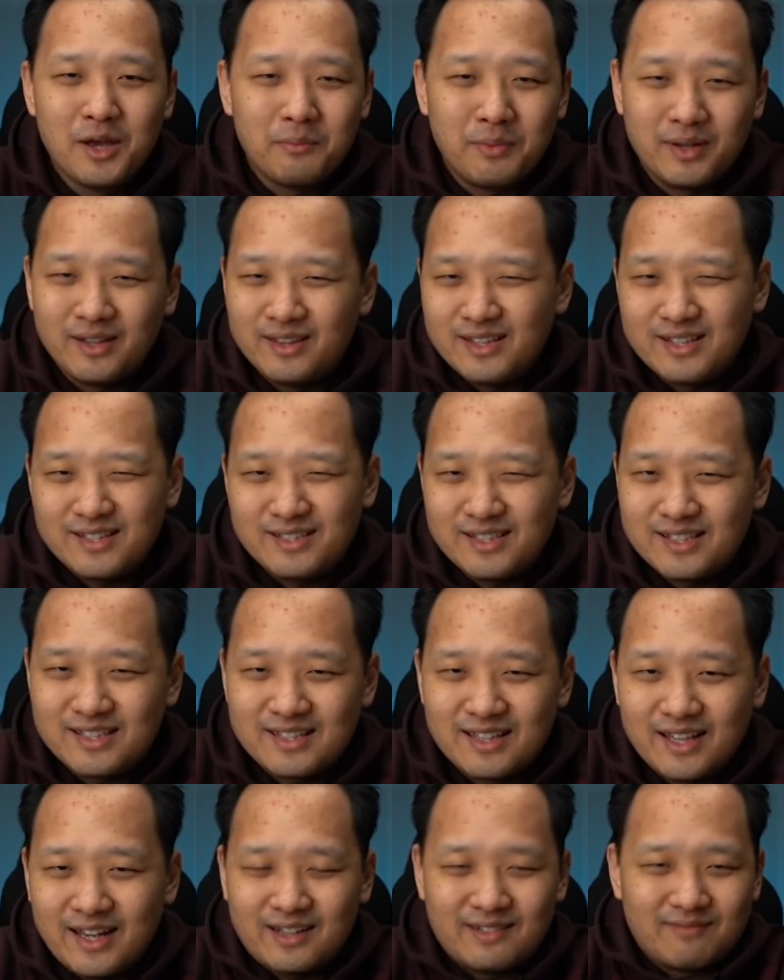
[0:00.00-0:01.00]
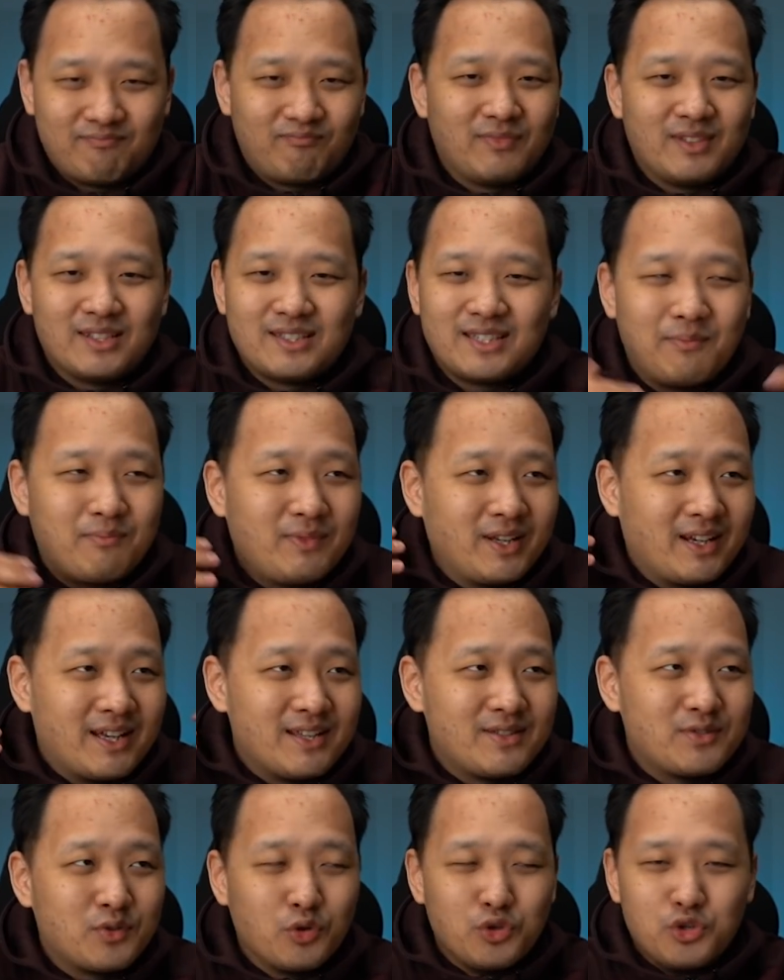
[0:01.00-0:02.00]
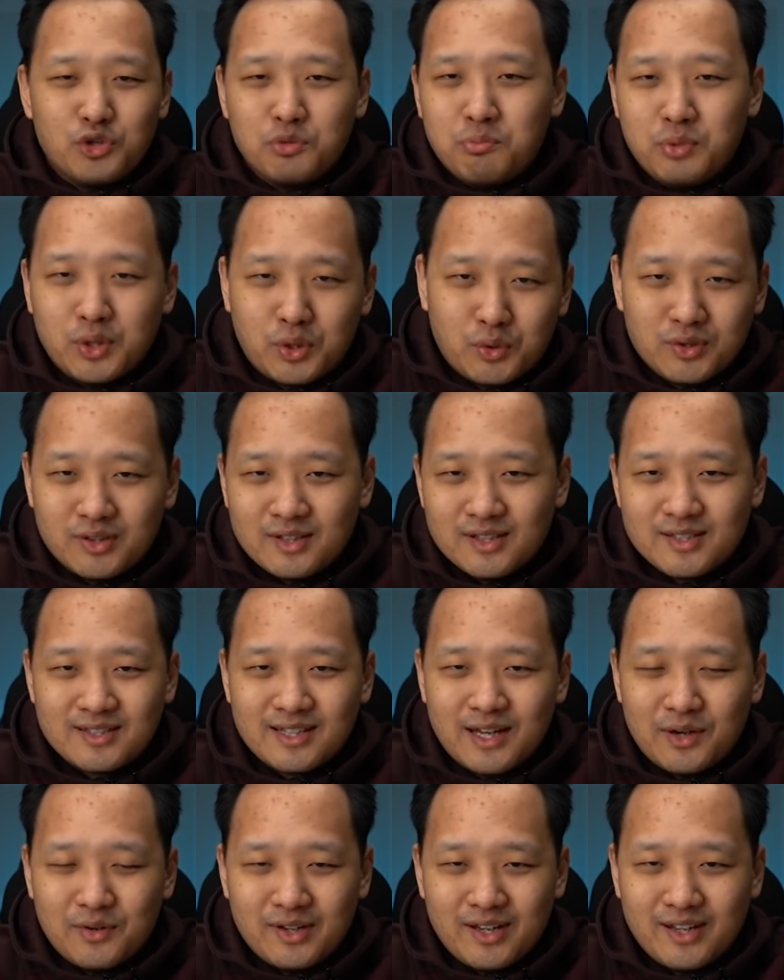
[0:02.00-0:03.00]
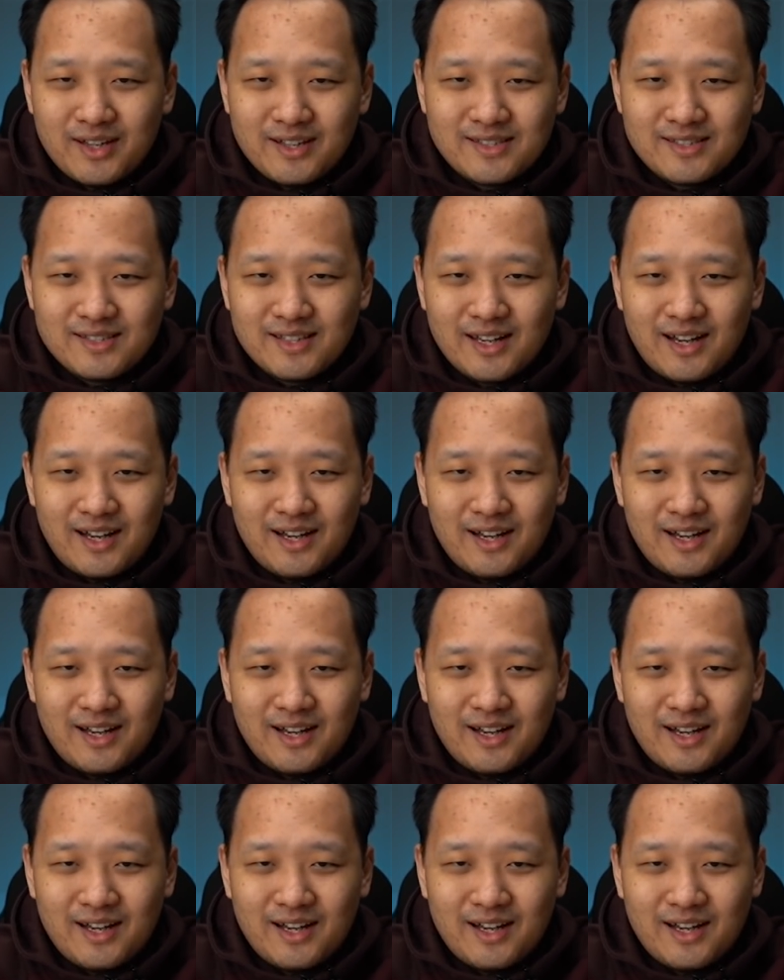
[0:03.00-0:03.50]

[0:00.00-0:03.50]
but this is something that's so ubiquitous nowadays.